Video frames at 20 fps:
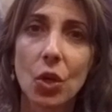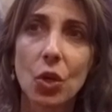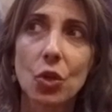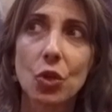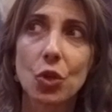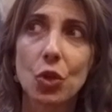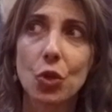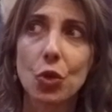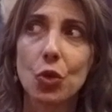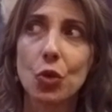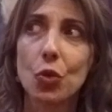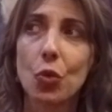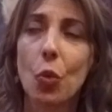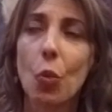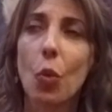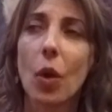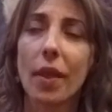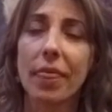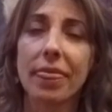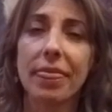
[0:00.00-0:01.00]
to
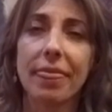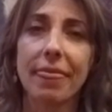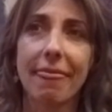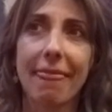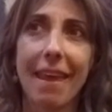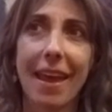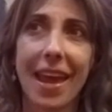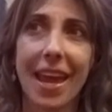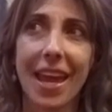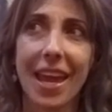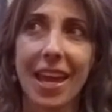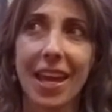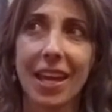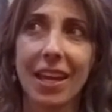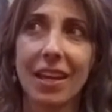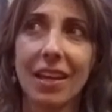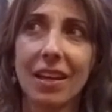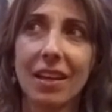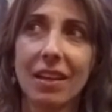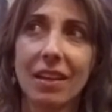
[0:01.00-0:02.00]
what
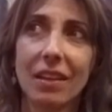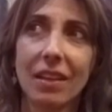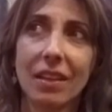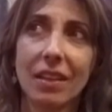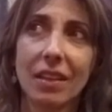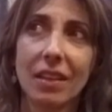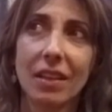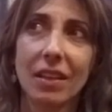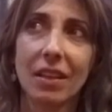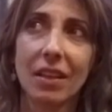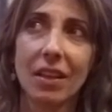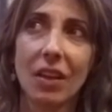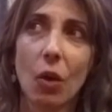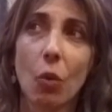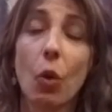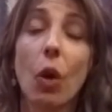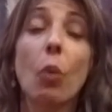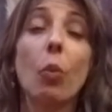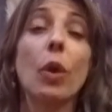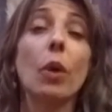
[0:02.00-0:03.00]

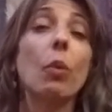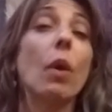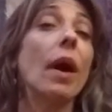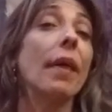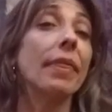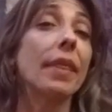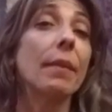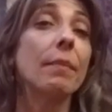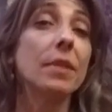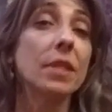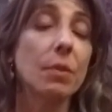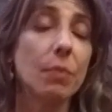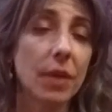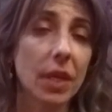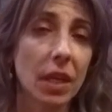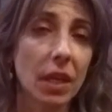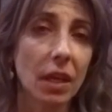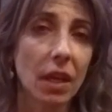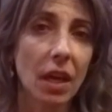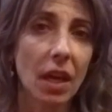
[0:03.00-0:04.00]
we want them to
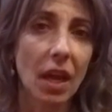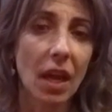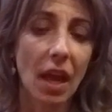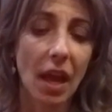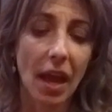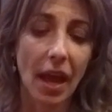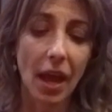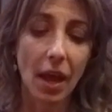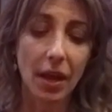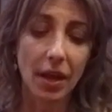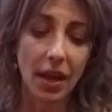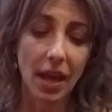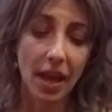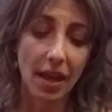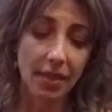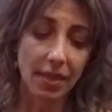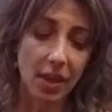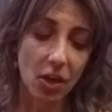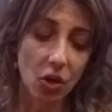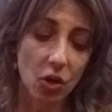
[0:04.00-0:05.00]
be?
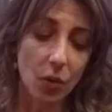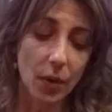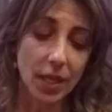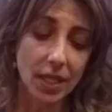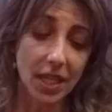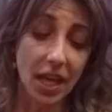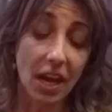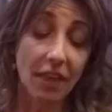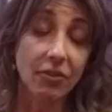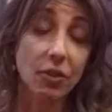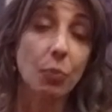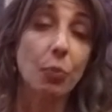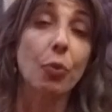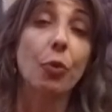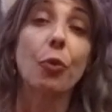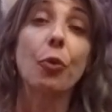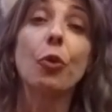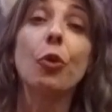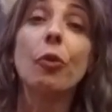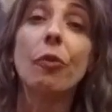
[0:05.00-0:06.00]
And they're going to have to
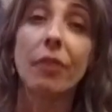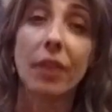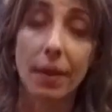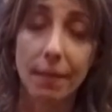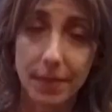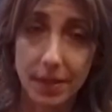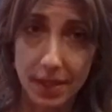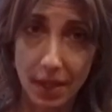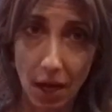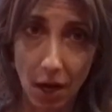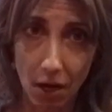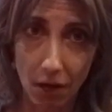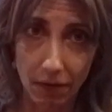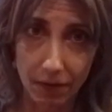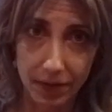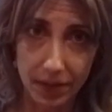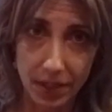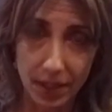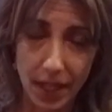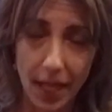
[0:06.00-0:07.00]
prove
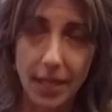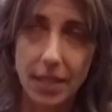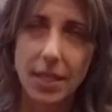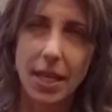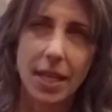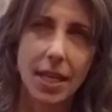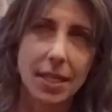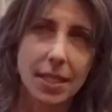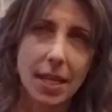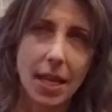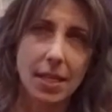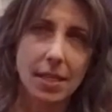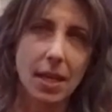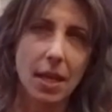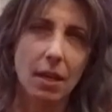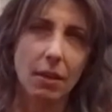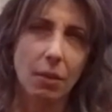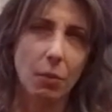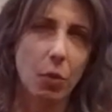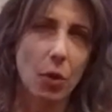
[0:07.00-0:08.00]
themselves. I guess that's
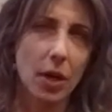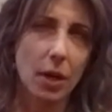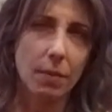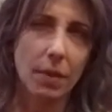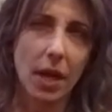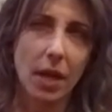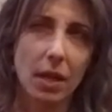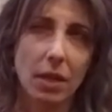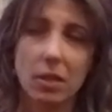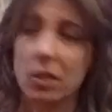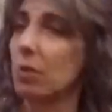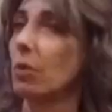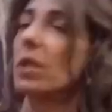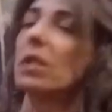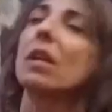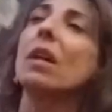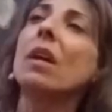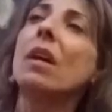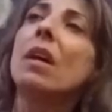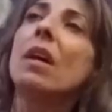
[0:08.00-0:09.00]
kind of the point I'm getting to,
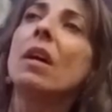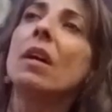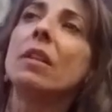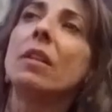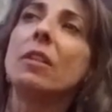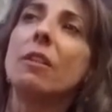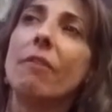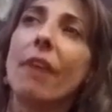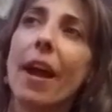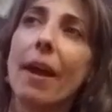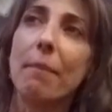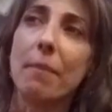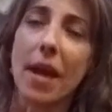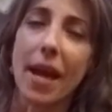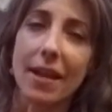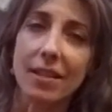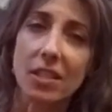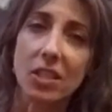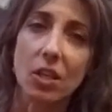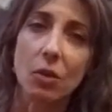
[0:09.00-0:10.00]
is the Divine
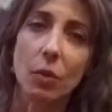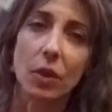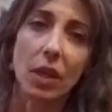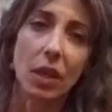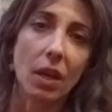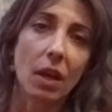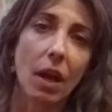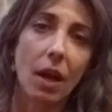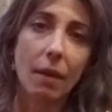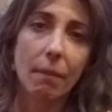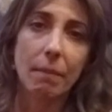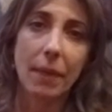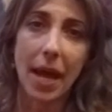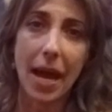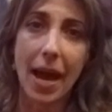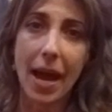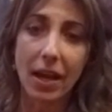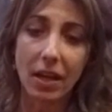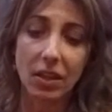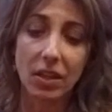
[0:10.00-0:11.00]
Masculine, when they come
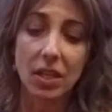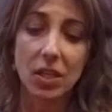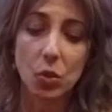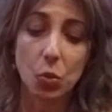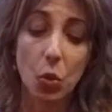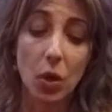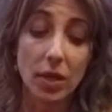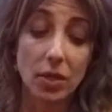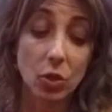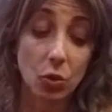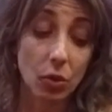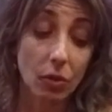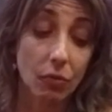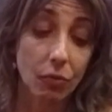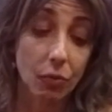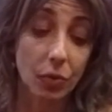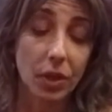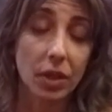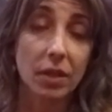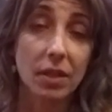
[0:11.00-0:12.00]
back, these ones who
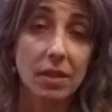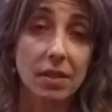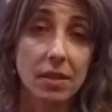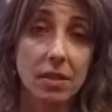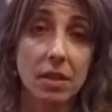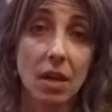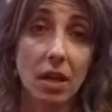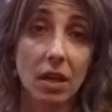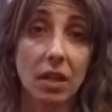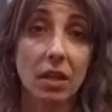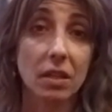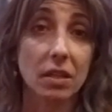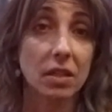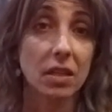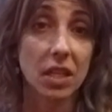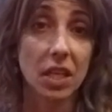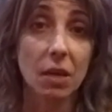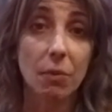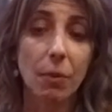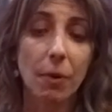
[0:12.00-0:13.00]
have really stuck in
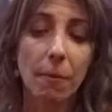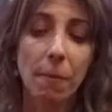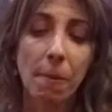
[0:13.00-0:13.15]
deep,